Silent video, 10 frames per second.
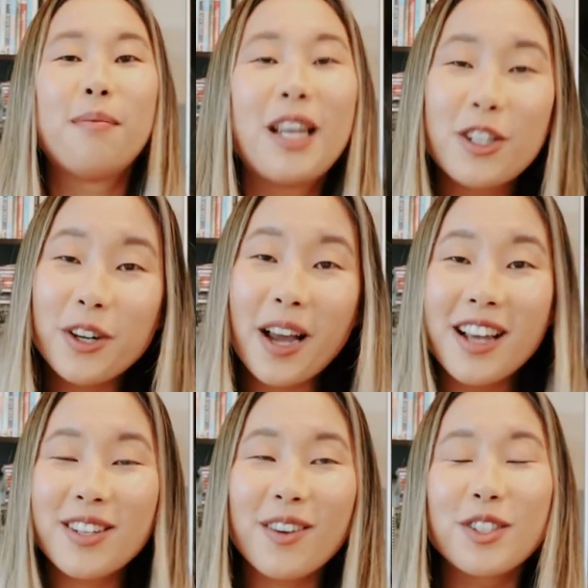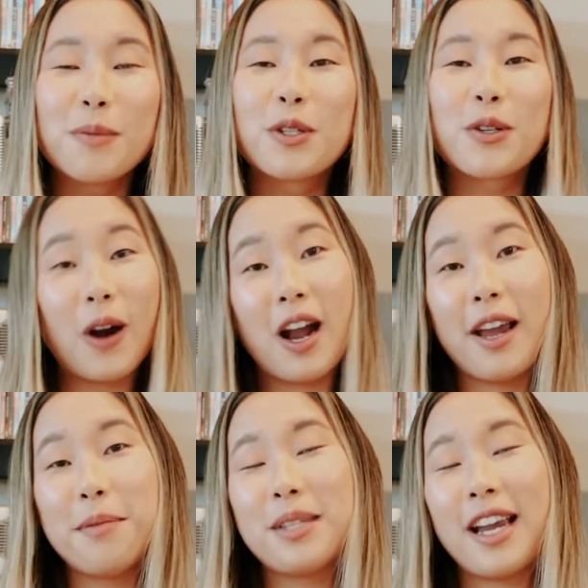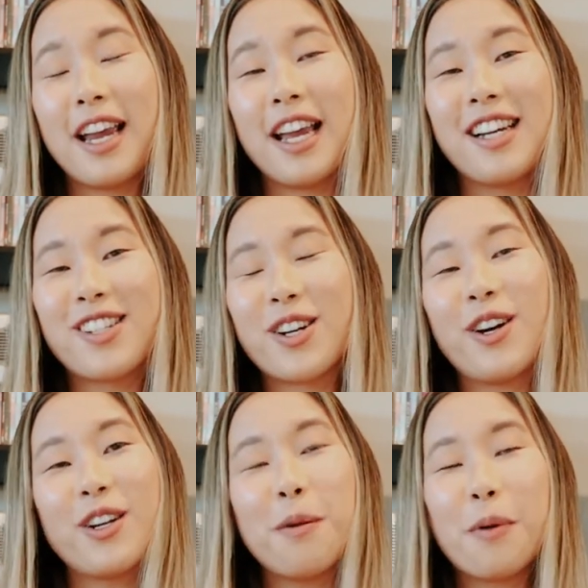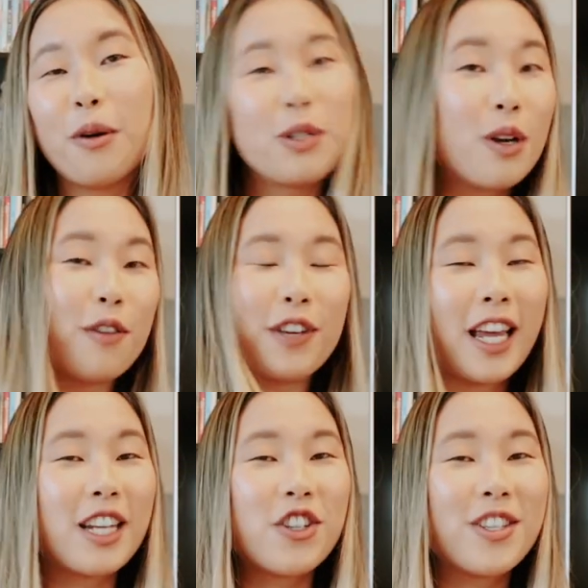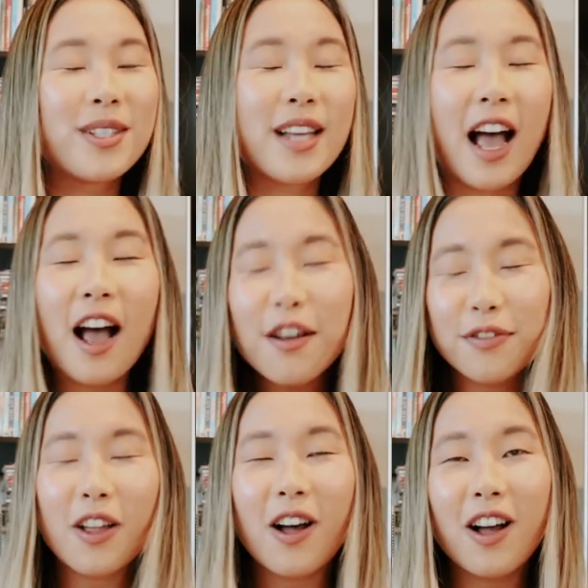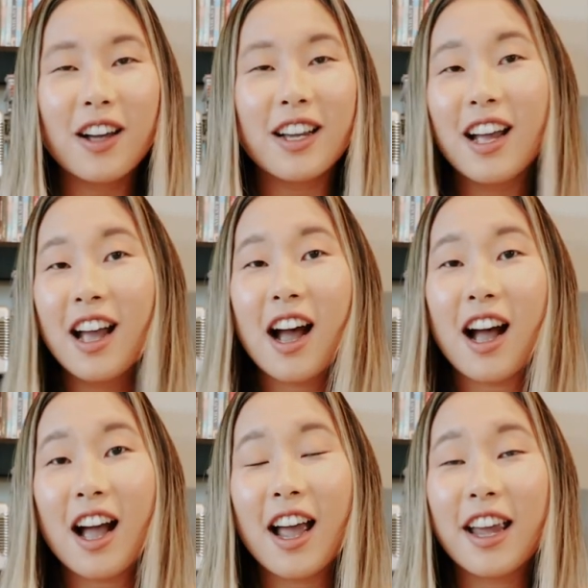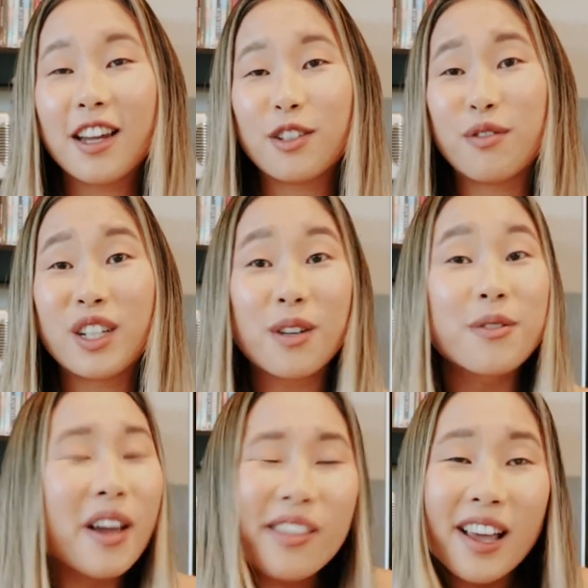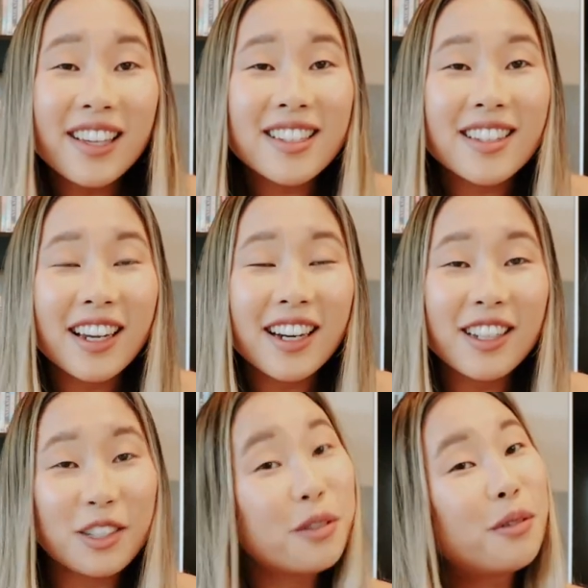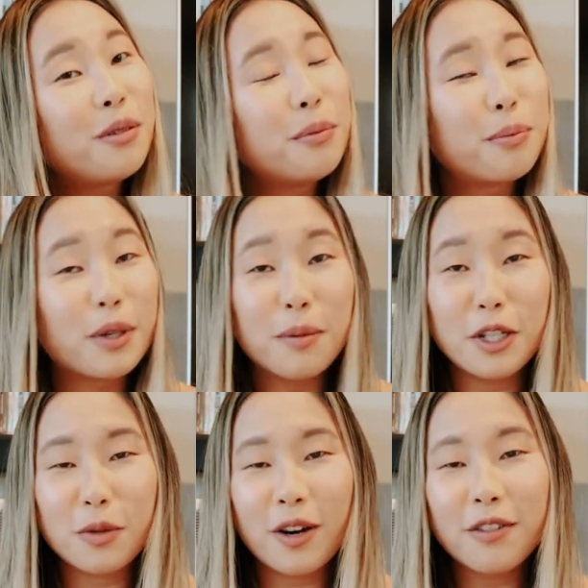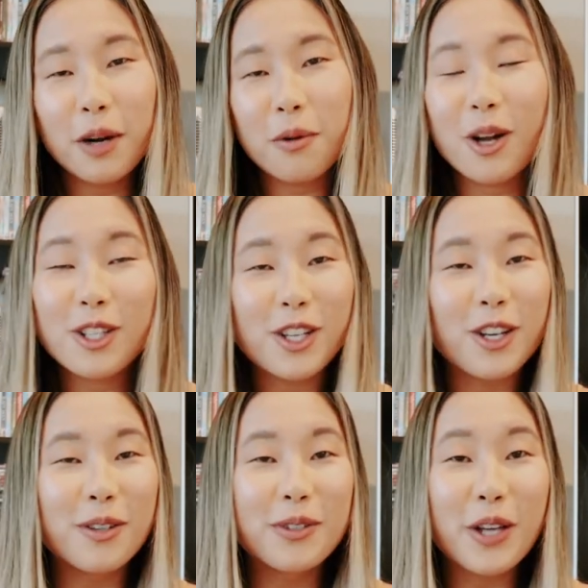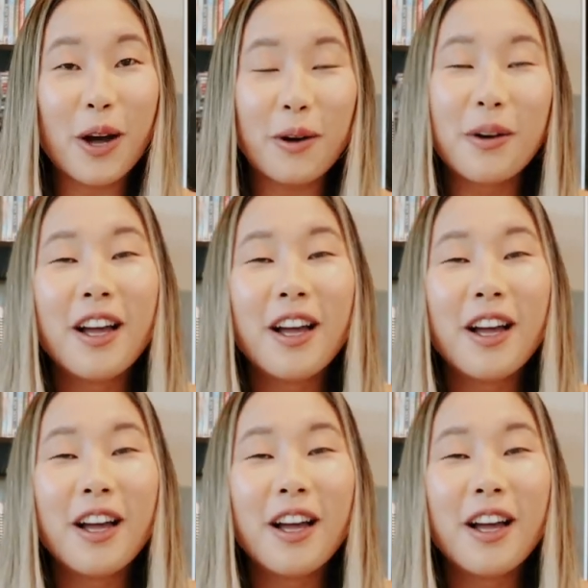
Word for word: make sure you guys are subscribed and turn on your post notifications. I vlog, I do videos like this, and I do pretty much whatever I want to. So